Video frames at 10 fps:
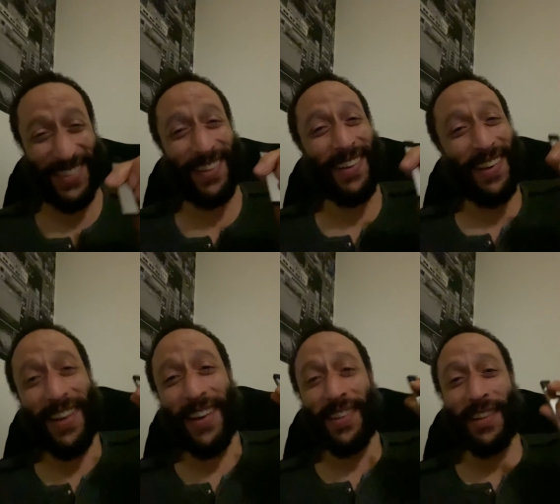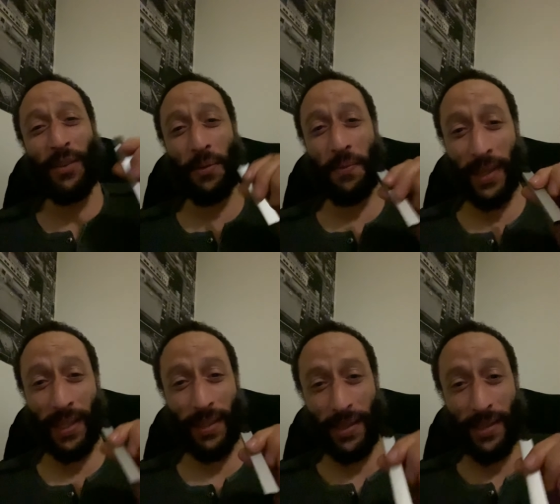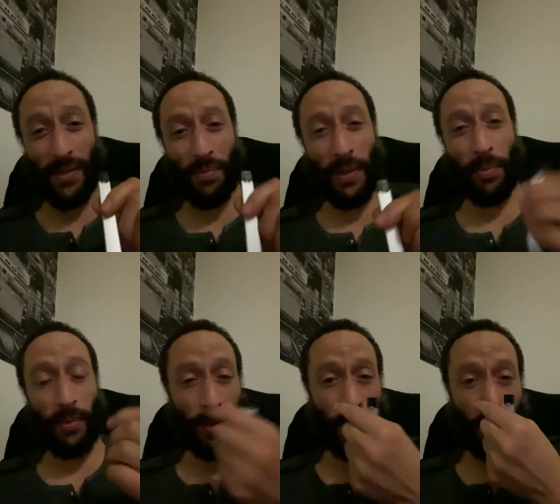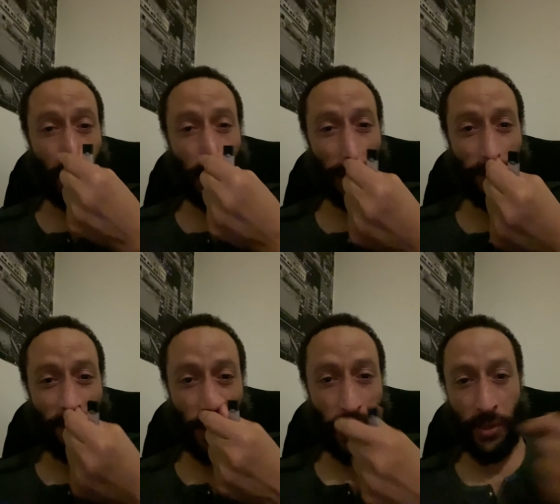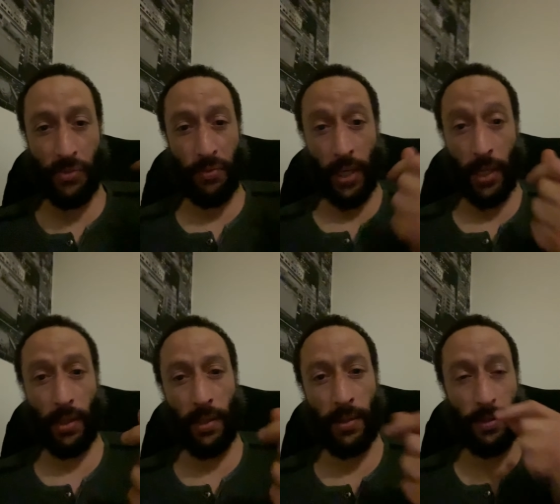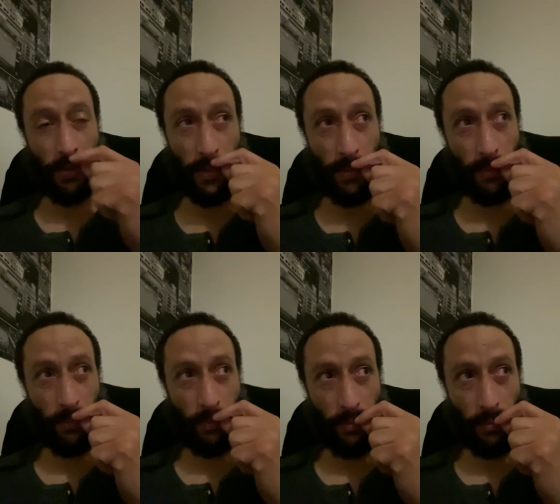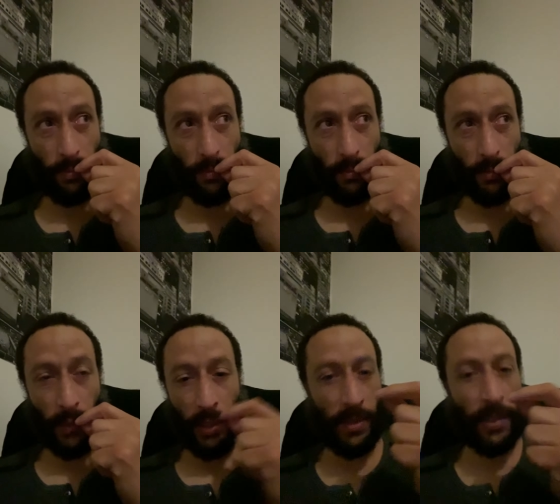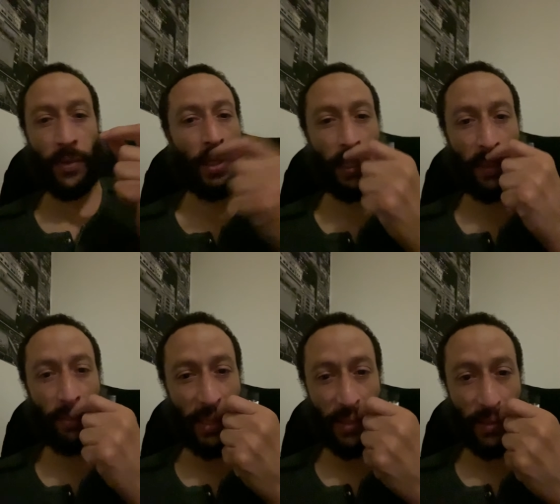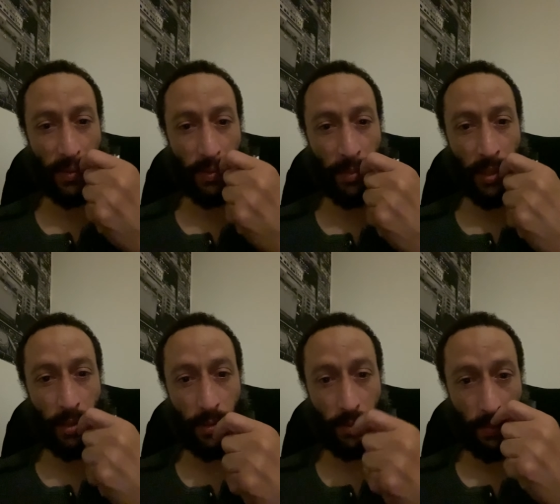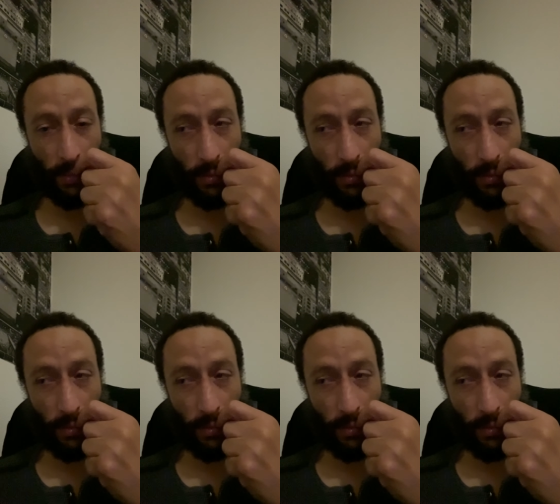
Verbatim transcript: they, they were fucking lizard people, dude. They lived in Ayers Rock, and they just, you just have to look in the mytho, mythos.